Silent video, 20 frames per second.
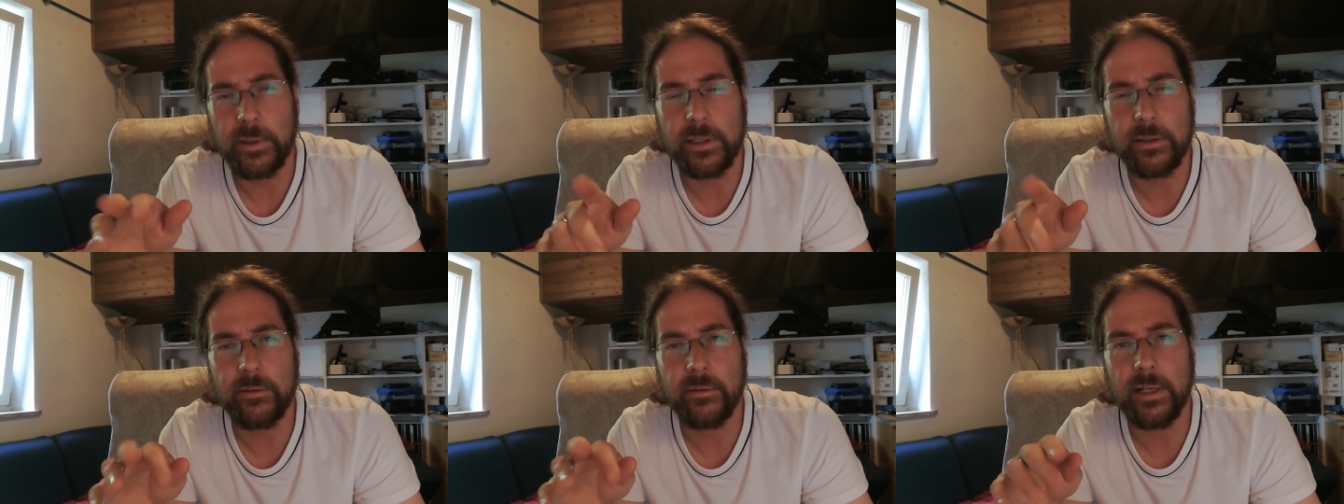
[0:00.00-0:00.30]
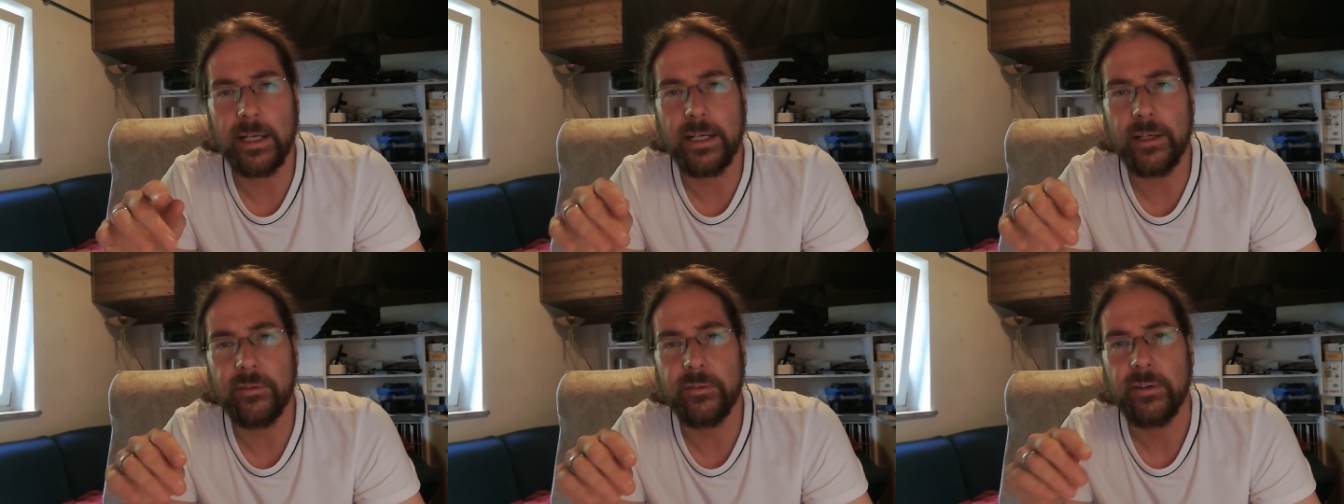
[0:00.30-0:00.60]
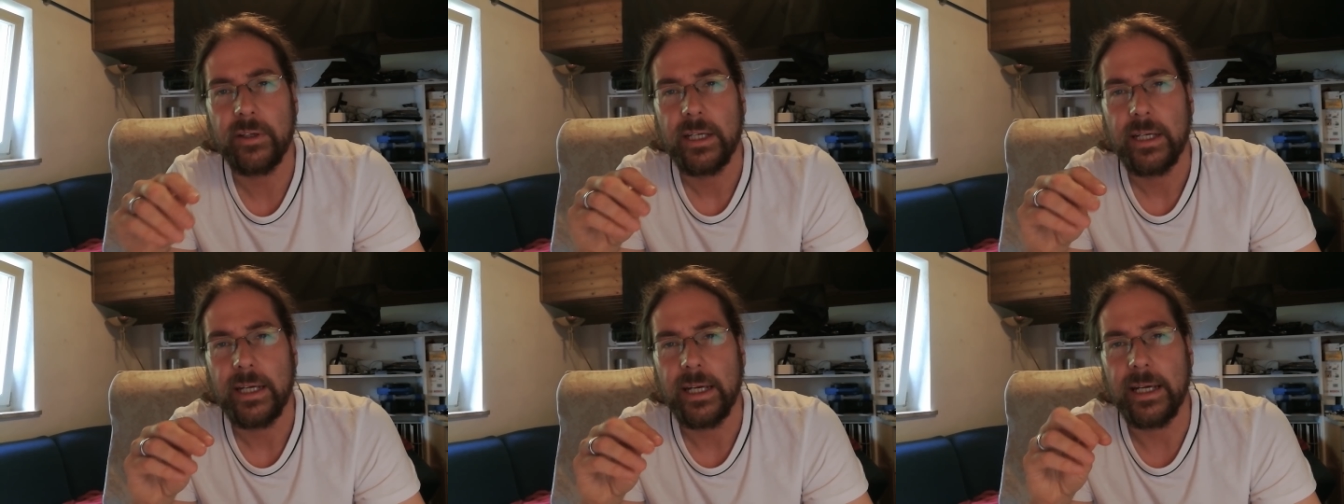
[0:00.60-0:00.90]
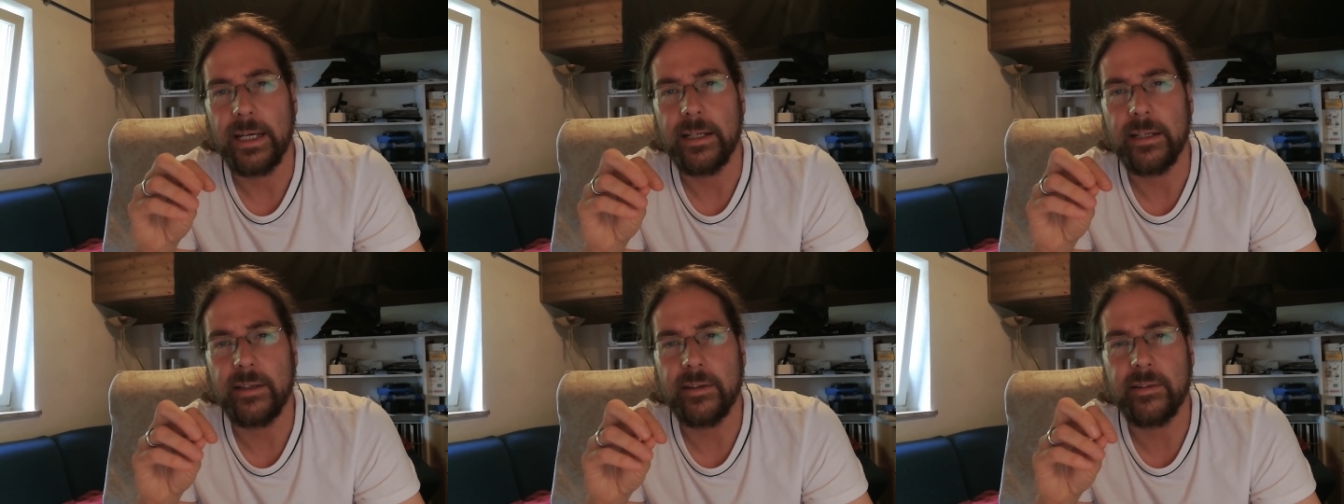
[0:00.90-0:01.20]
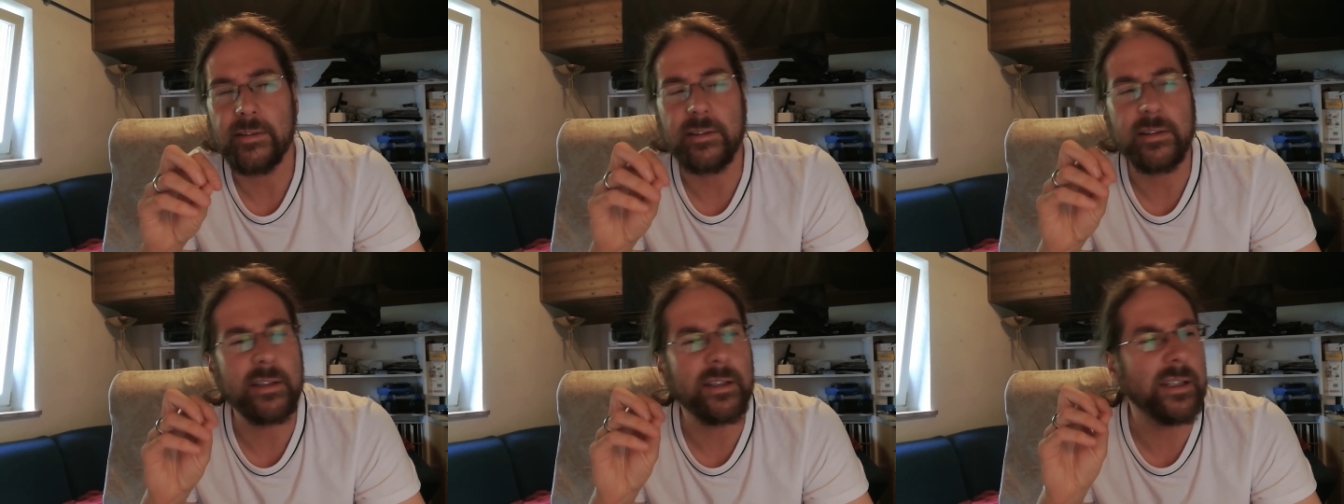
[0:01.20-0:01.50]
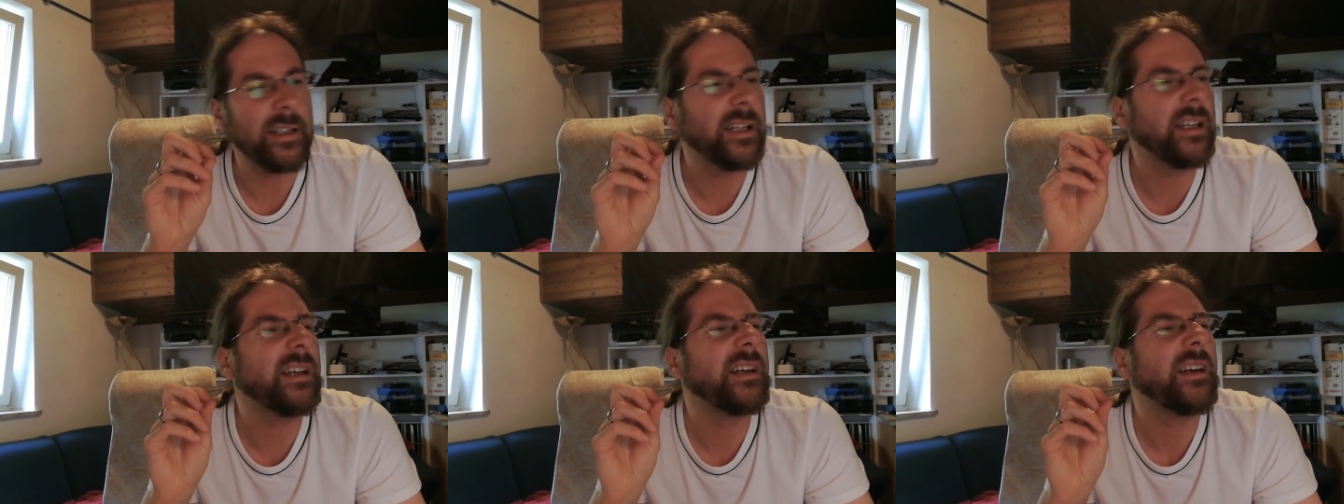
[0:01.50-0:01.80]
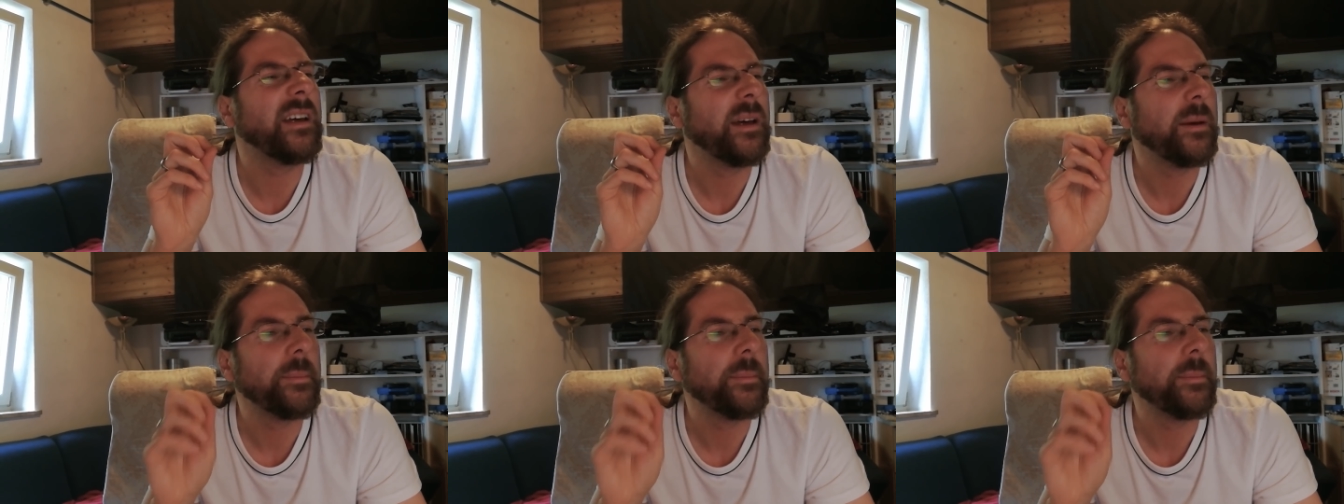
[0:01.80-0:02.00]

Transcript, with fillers: drive, and it's a uh,